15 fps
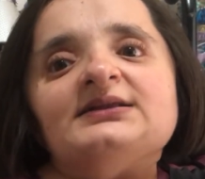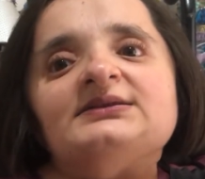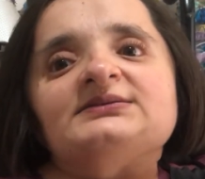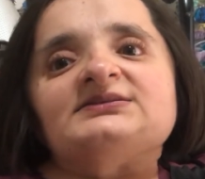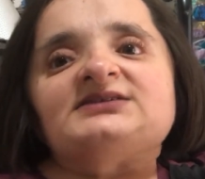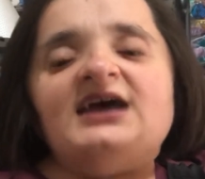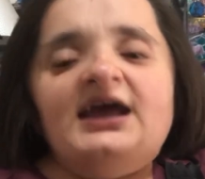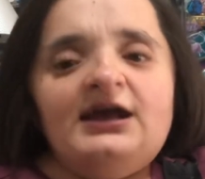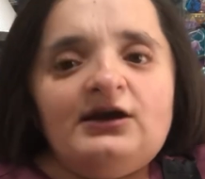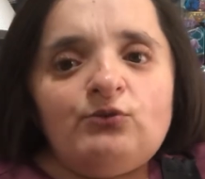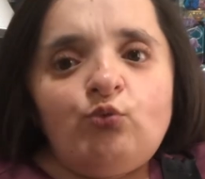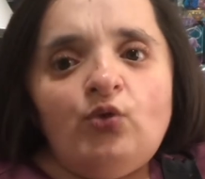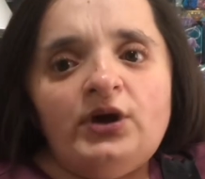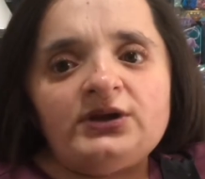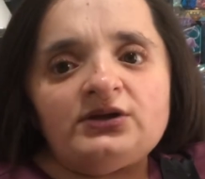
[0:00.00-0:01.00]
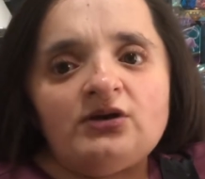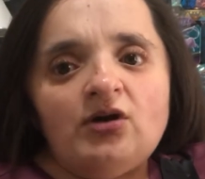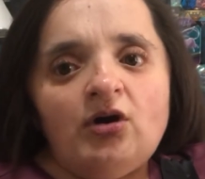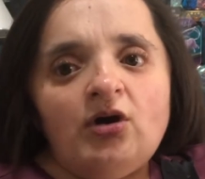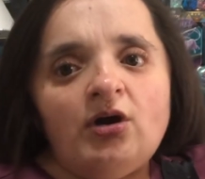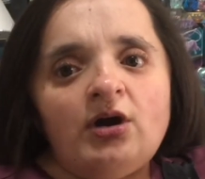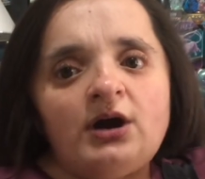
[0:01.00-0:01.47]
take one
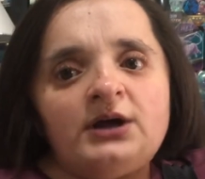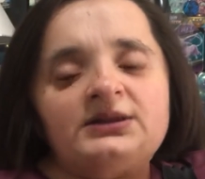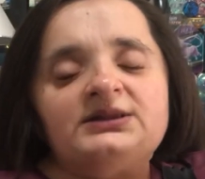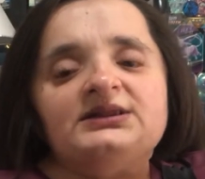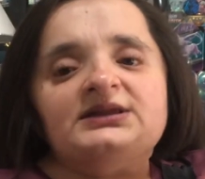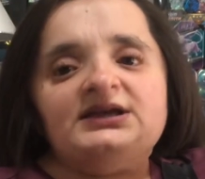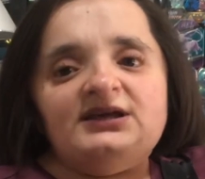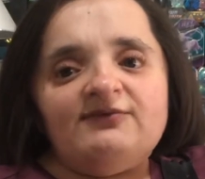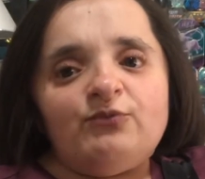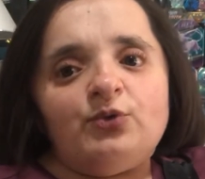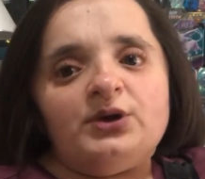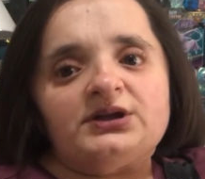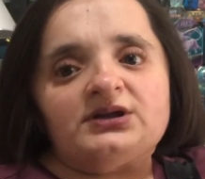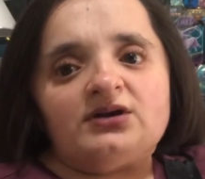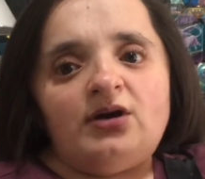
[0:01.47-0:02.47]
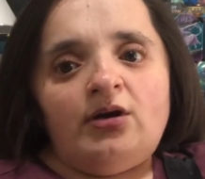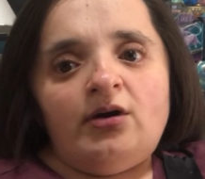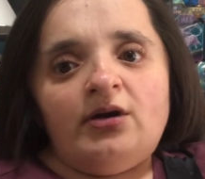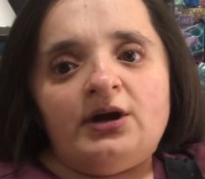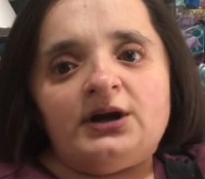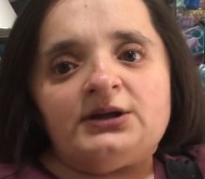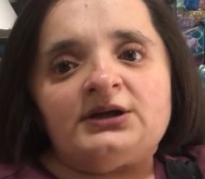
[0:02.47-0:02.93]
card, leave one
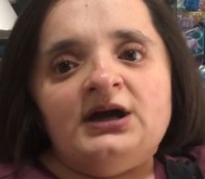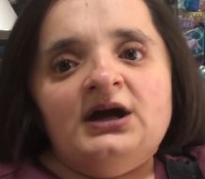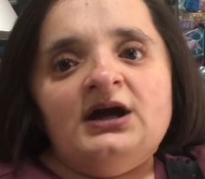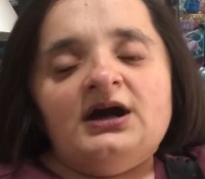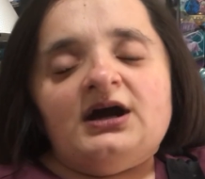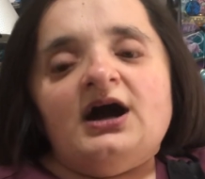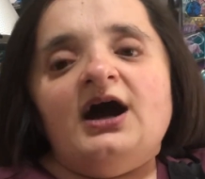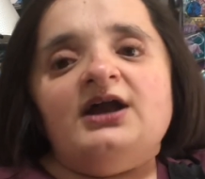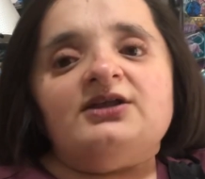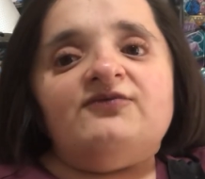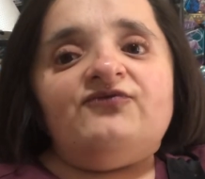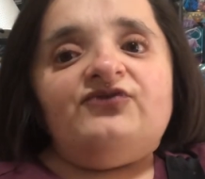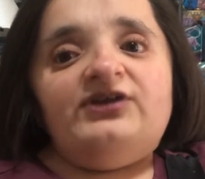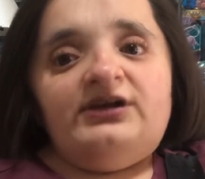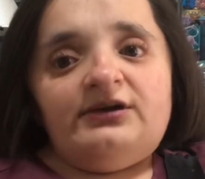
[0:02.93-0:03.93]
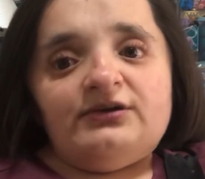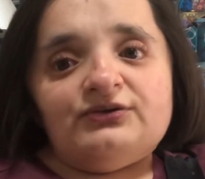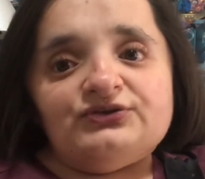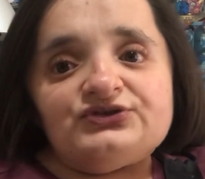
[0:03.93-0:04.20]
card kind of deal.